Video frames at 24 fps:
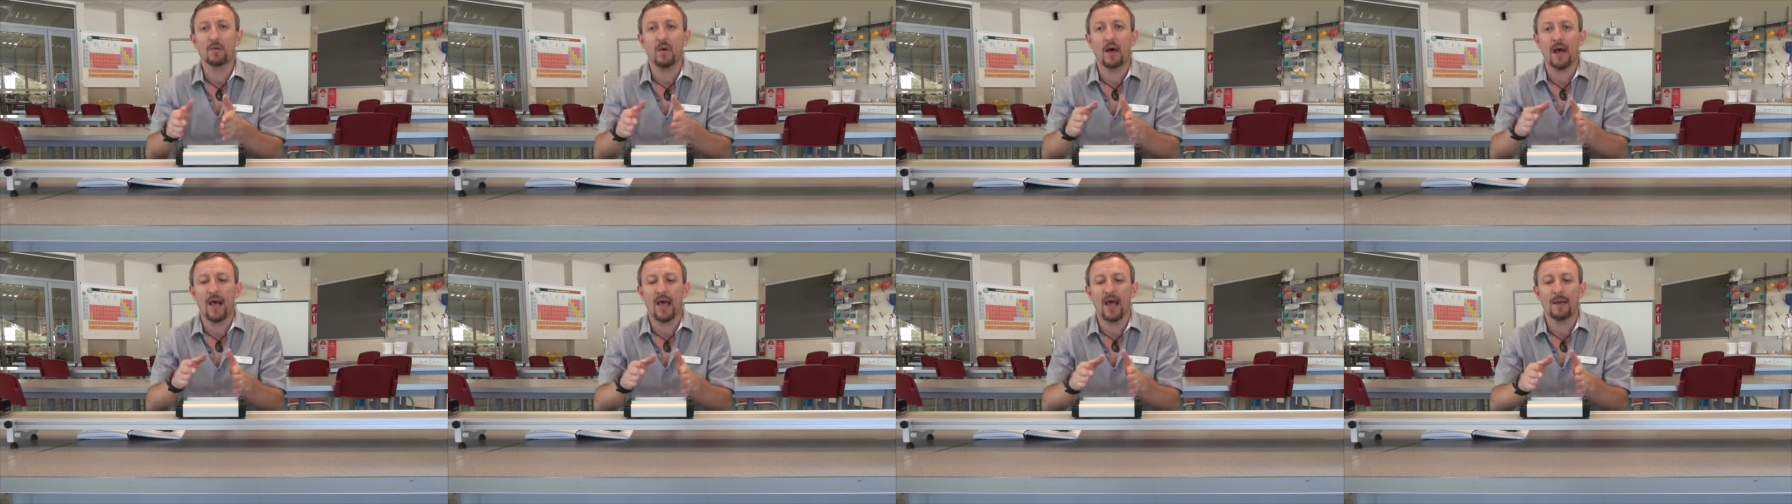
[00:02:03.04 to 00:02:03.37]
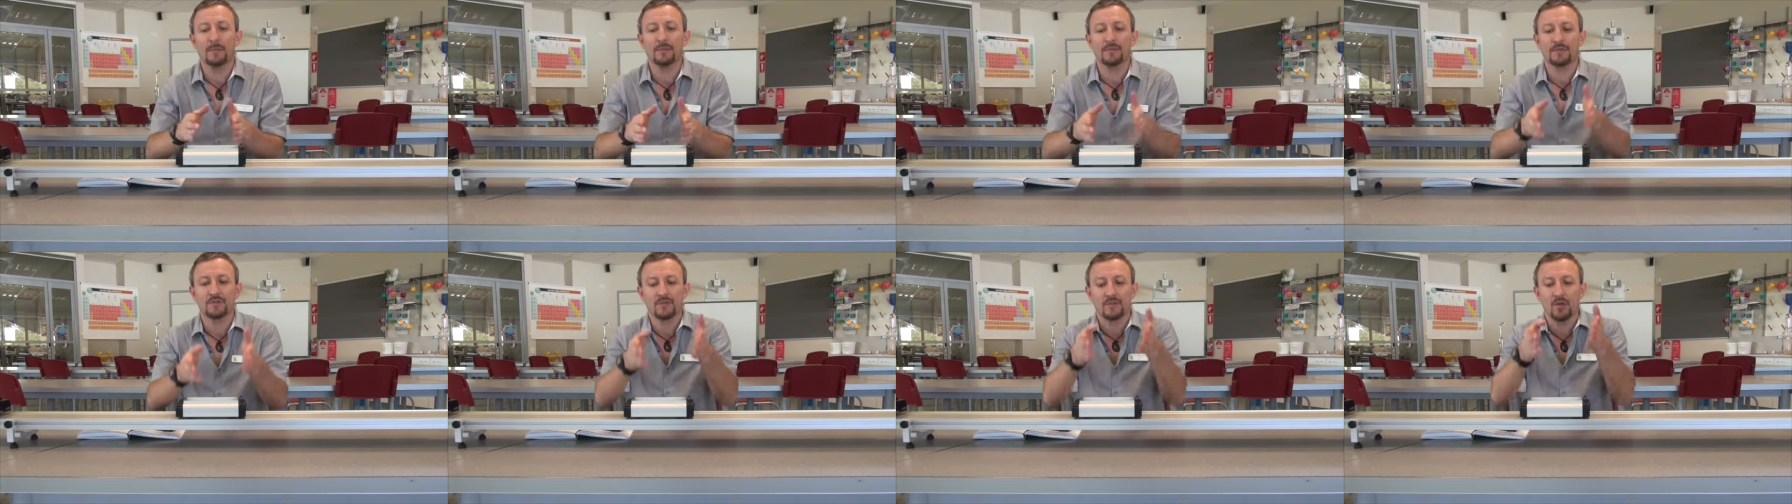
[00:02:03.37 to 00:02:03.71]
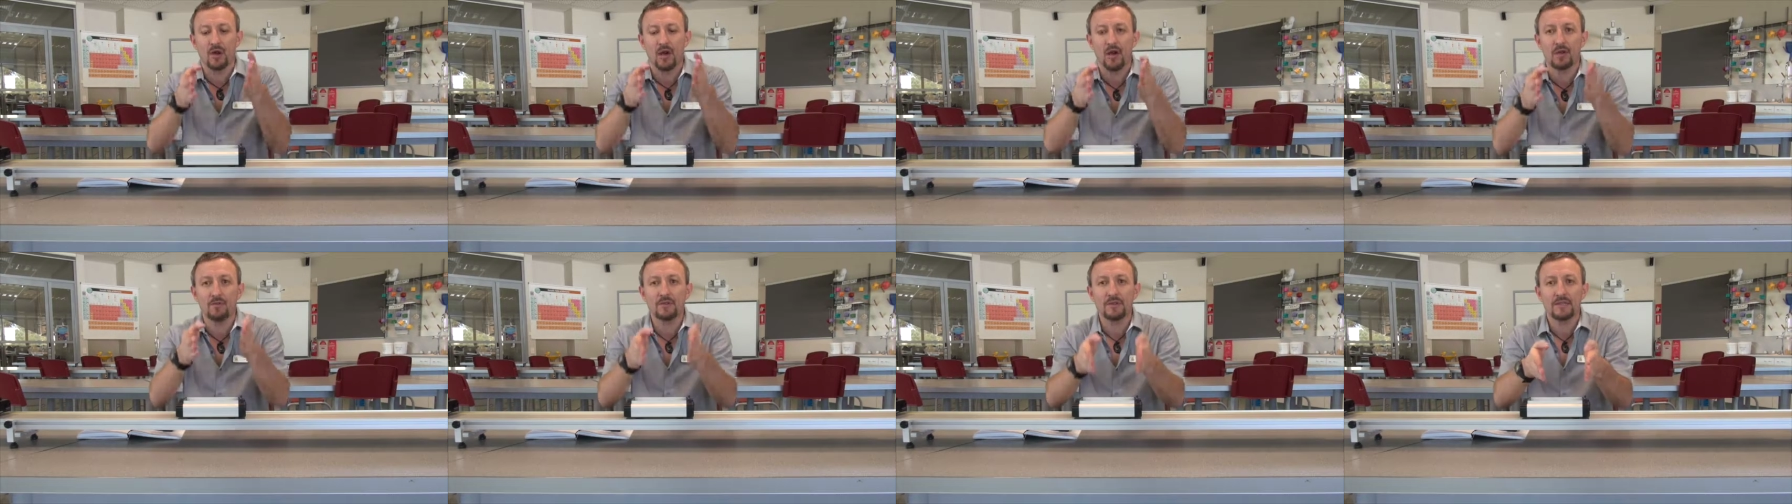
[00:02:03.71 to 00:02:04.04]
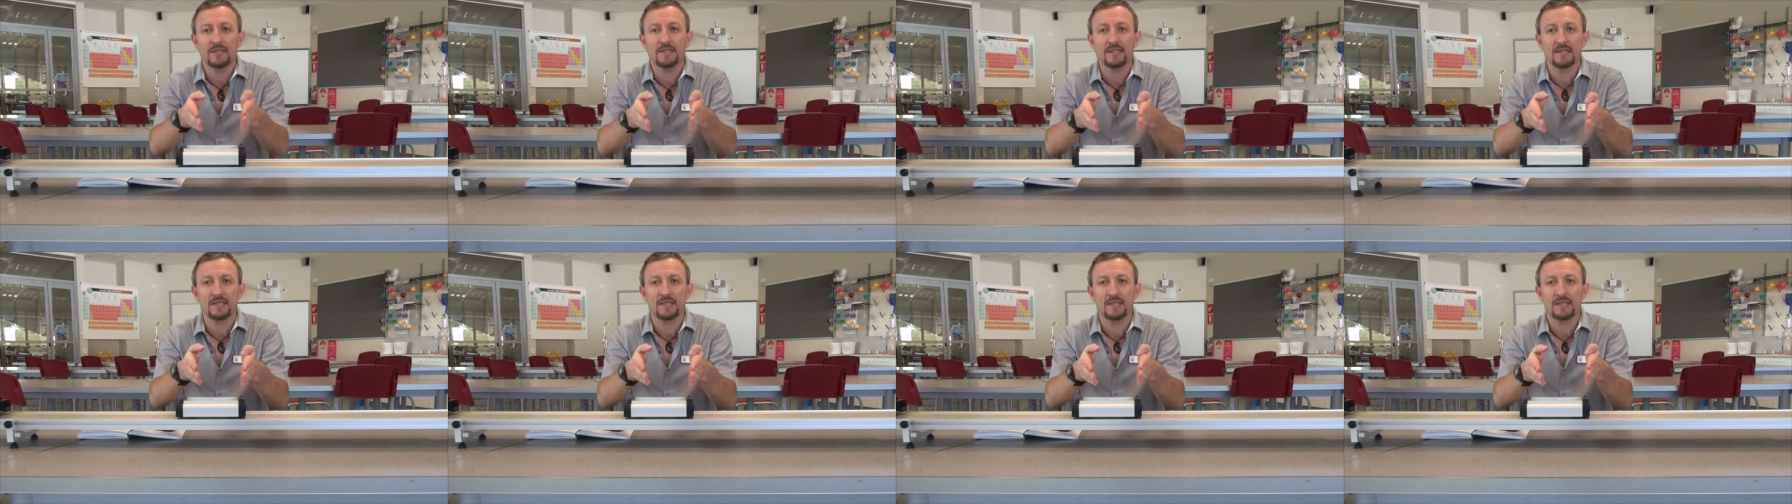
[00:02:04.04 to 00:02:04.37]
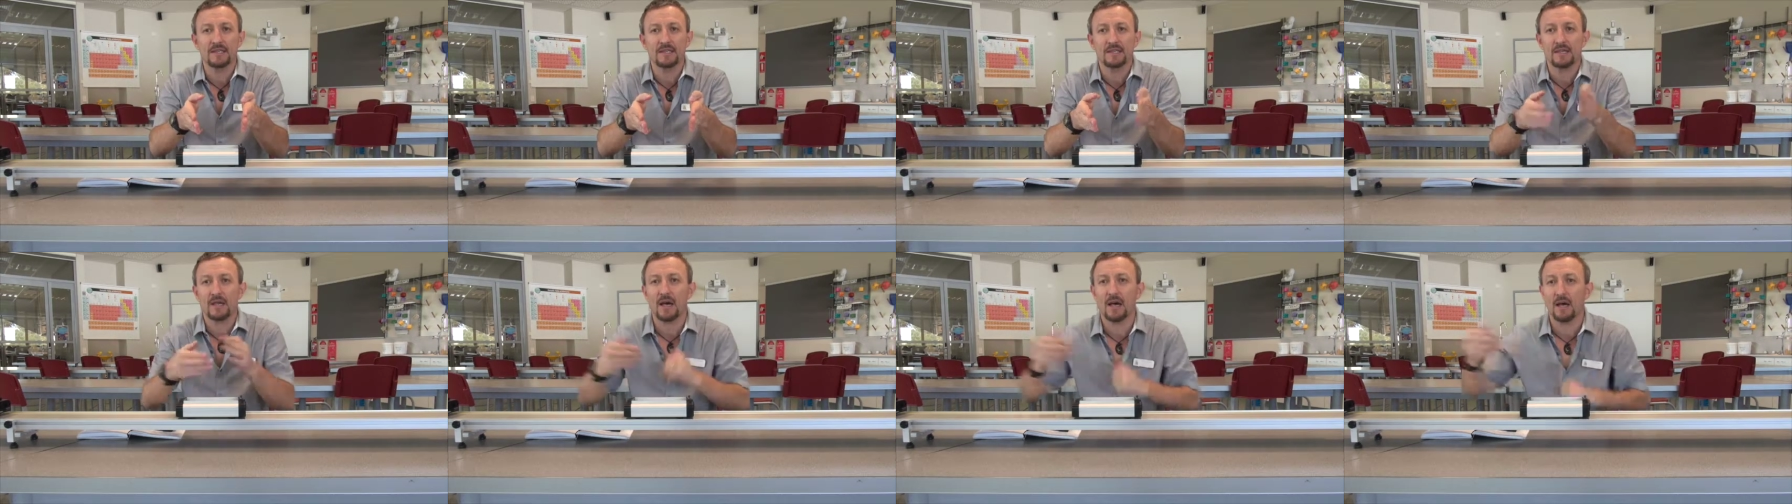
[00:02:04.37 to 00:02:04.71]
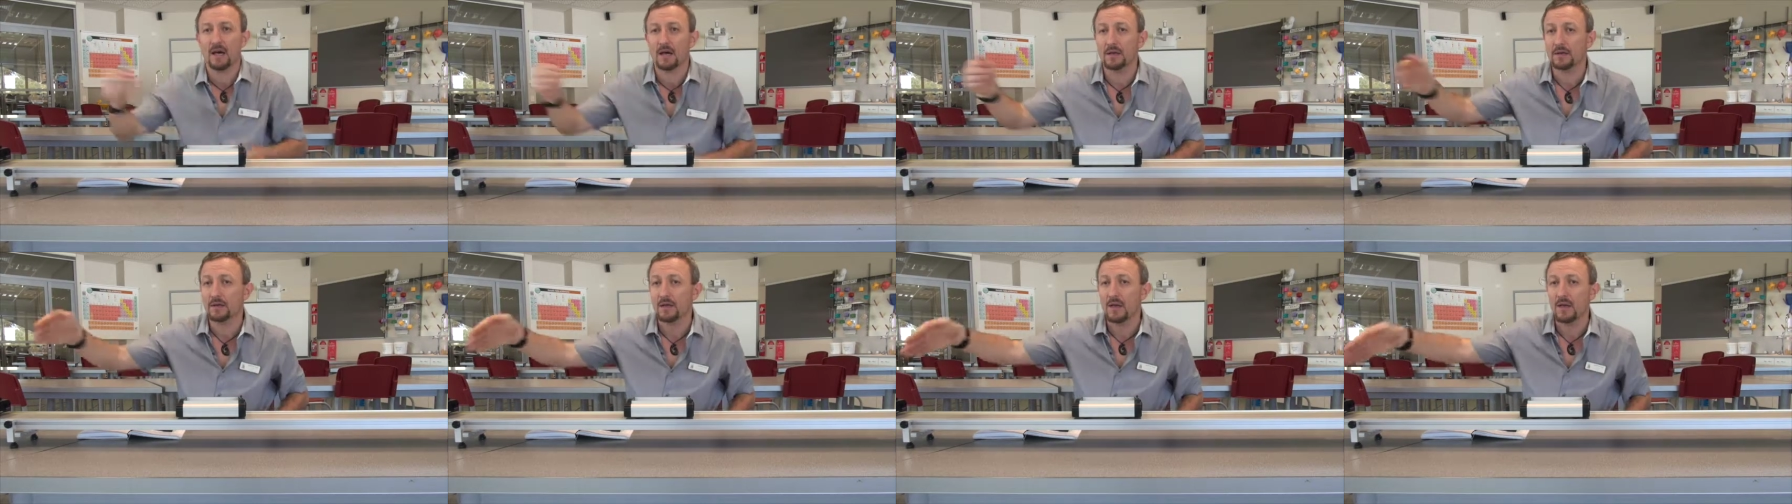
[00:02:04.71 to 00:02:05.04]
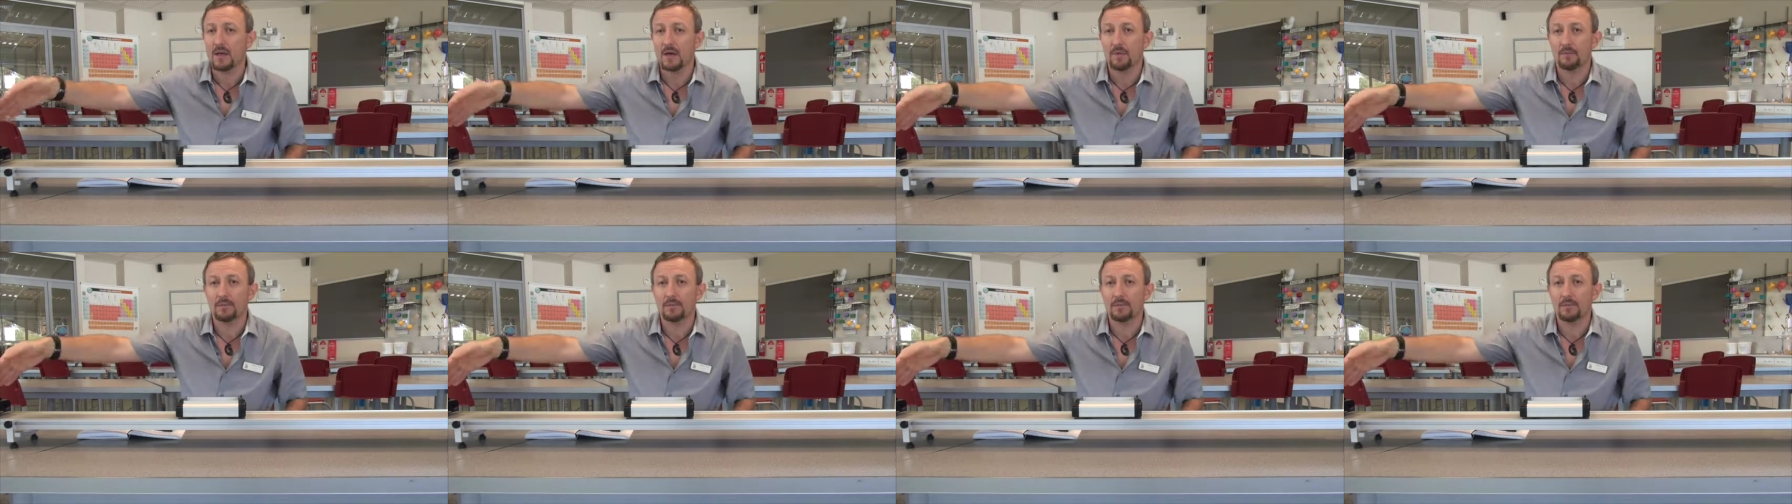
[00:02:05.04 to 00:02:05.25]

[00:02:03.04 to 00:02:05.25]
what happens not only to this cart